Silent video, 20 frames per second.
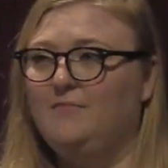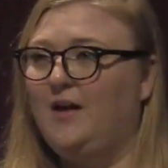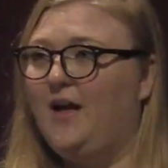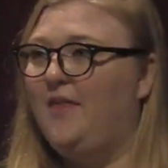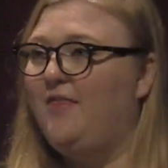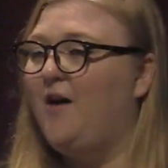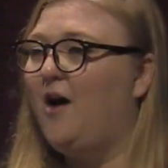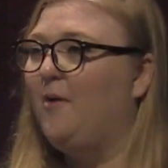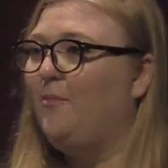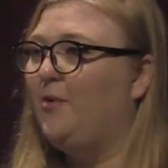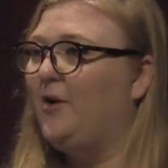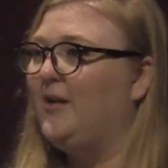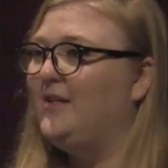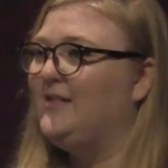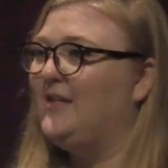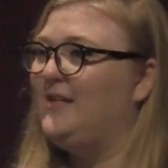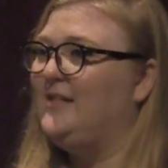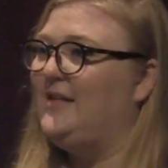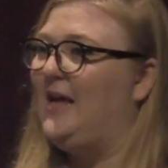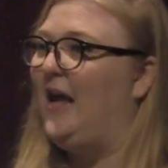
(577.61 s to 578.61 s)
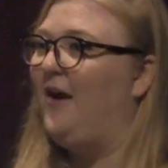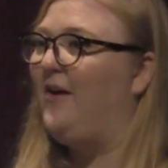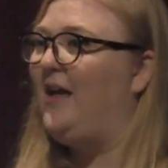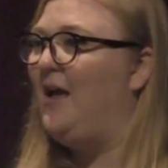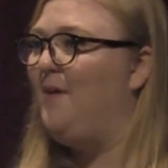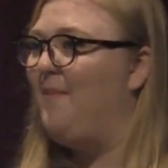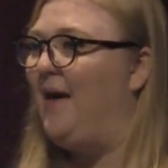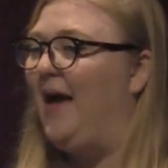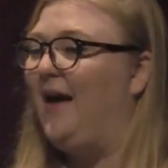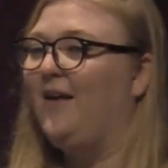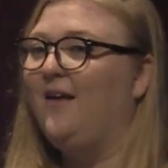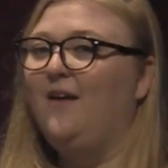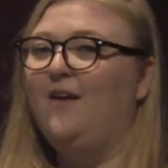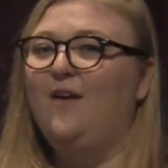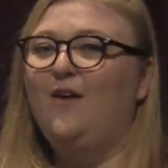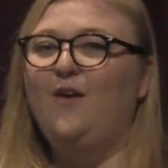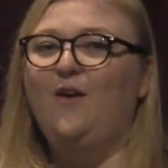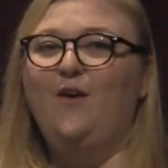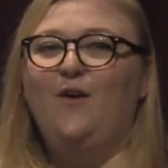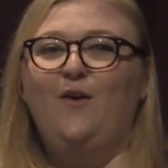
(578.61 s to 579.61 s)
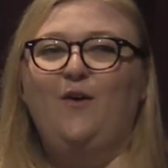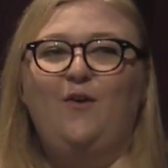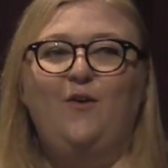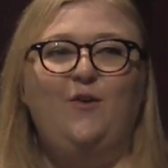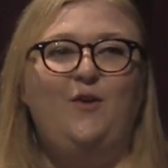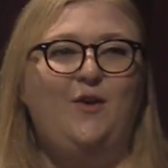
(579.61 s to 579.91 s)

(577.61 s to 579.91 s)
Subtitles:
And the onboarding is going to say, okay, Mac, who